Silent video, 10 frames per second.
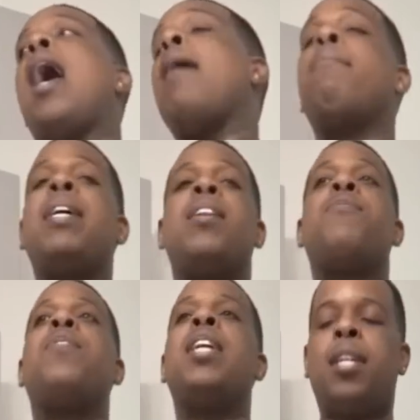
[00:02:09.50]
I've been
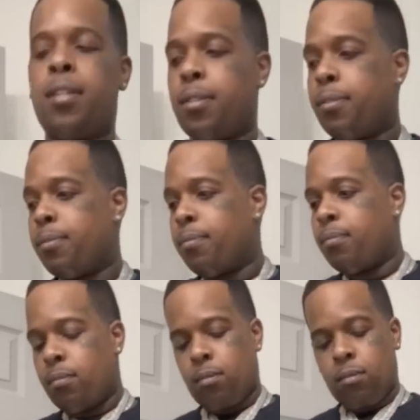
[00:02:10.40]
the villain.
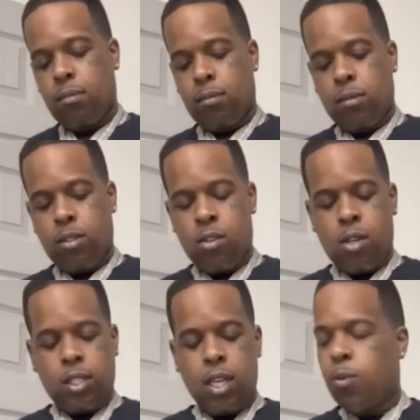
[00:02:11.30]
You
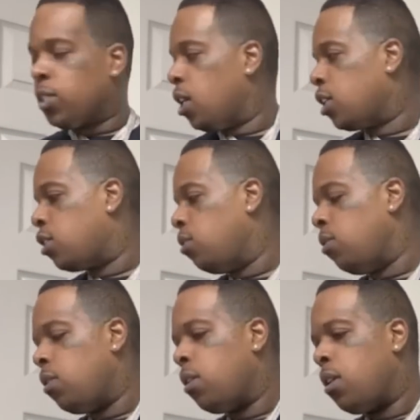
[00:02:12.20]
know what I'm saying? What's up,
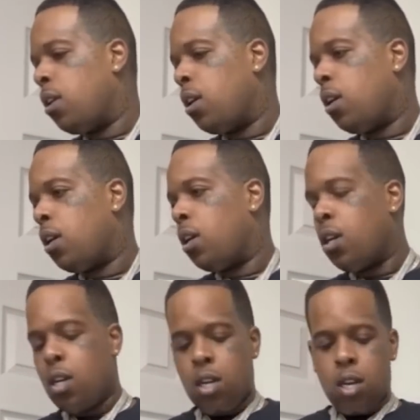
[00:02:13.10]
Judy?
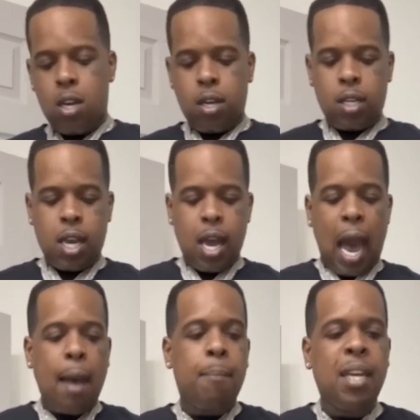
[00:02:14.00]

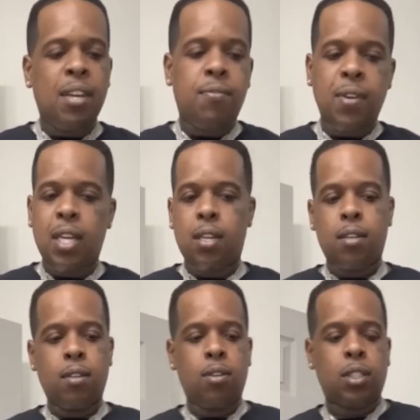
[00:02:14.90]
Yeah, I've been the
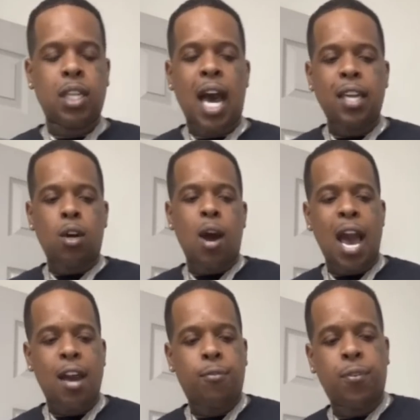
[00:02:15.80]
villain. You know what I'm saying? I know
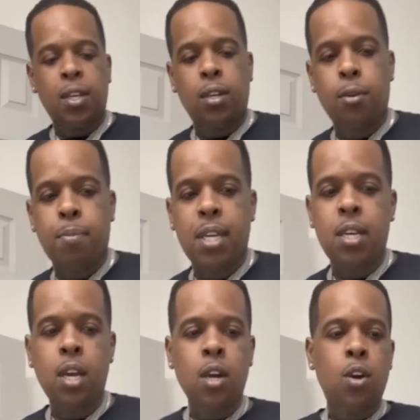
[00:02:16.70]
how it feel to
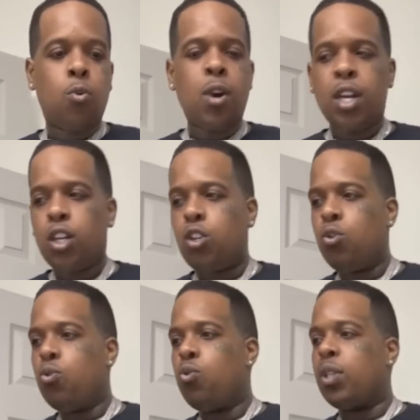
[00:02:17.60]
be
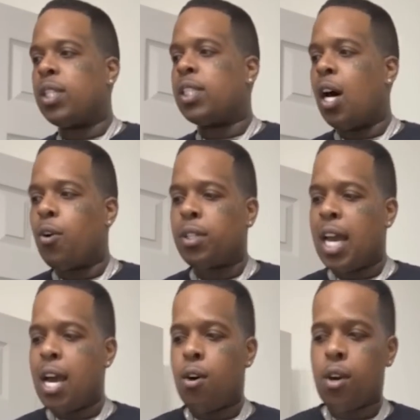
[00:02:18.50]
ridiculed and talked
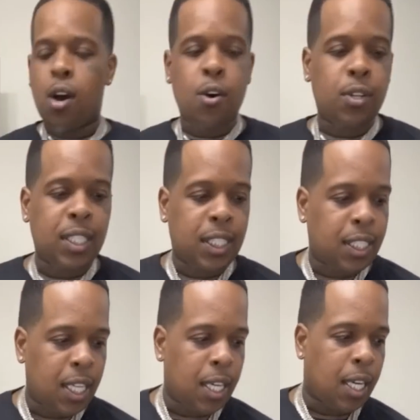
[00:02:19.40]
down on and
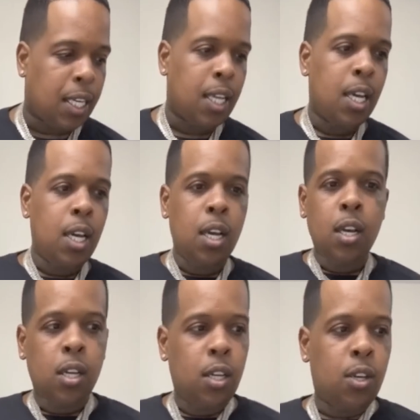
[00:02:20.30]
shit, and
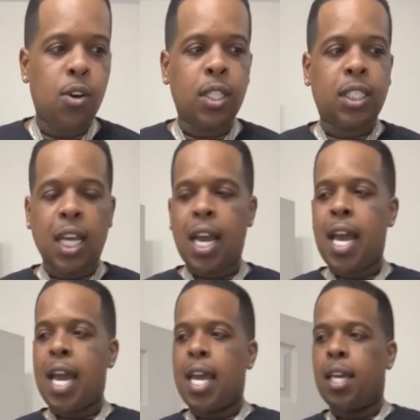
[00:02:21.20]
you know what I'm
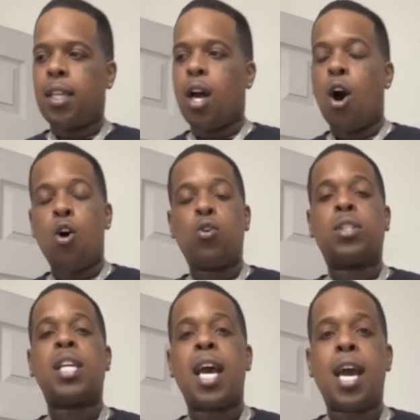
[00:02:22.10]
saying? And the
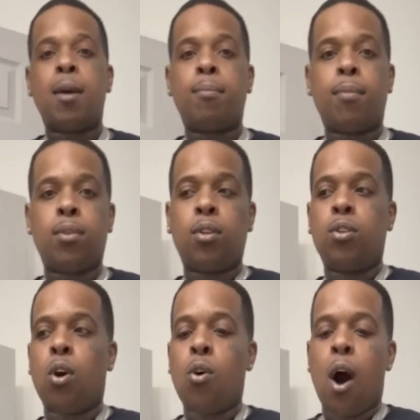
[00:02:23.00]
whole time,
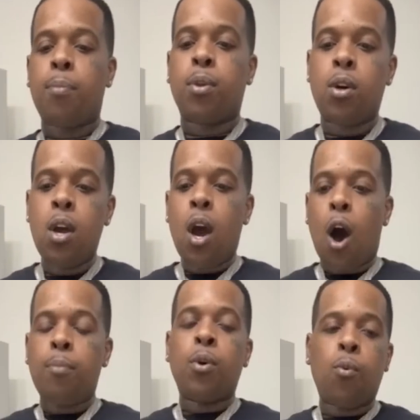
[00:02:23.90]
you know, I'm
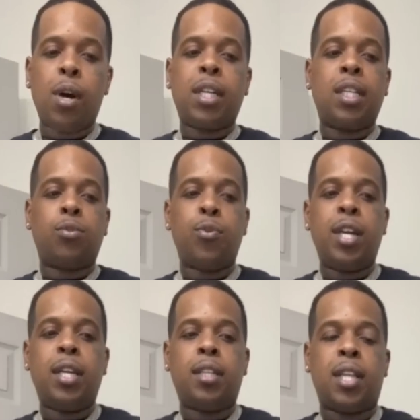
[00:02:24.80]
the one that's
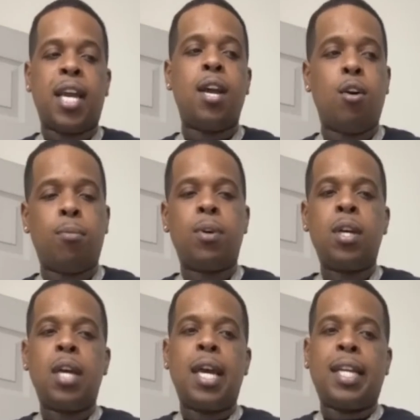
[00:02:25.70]
really the
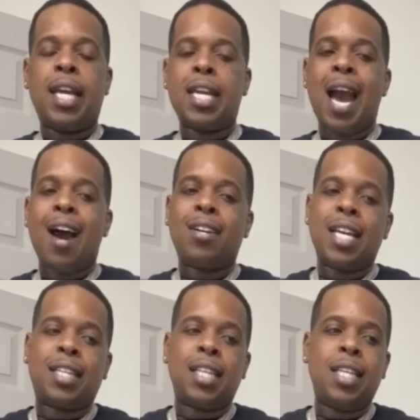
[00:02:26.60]
help, and then y'all
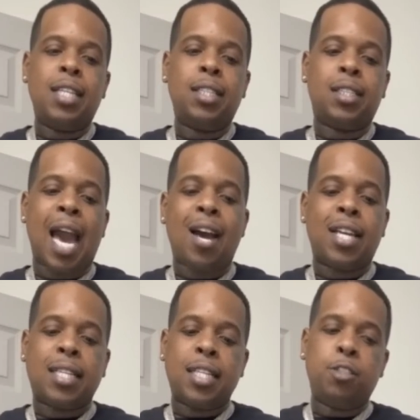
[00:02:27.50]
let these
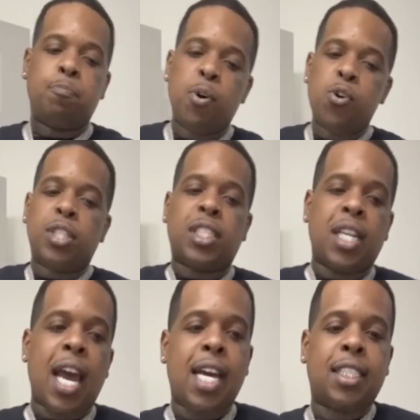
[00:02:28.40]

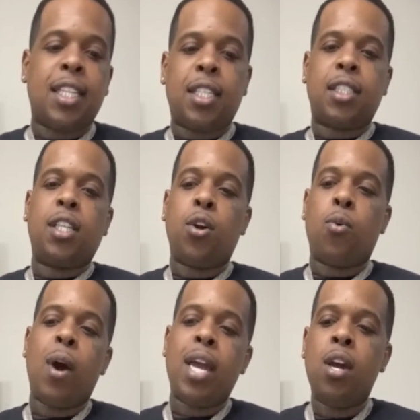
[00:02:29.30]
bullshit ass get
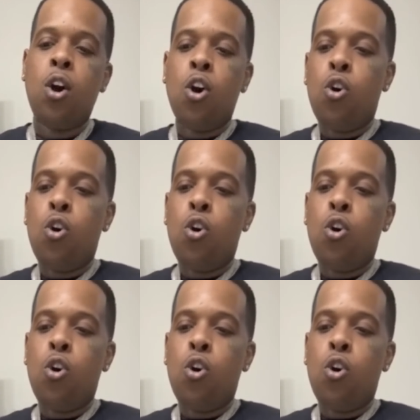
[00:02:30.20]
away